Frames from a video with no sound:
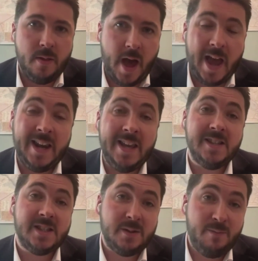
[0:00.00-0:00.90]
that, and
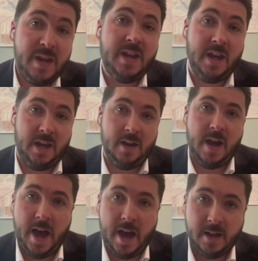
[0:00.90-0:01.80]
he's
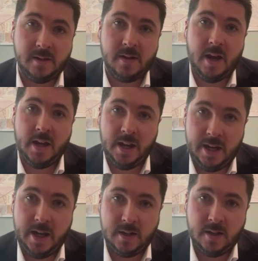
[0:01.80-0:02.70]
speaking as an
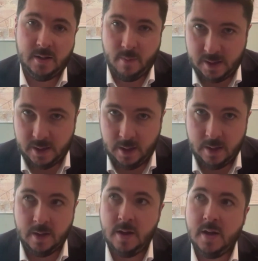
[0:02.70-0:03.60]
elite
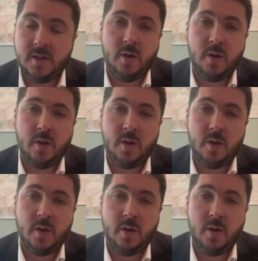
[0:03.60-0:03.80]
Damascene.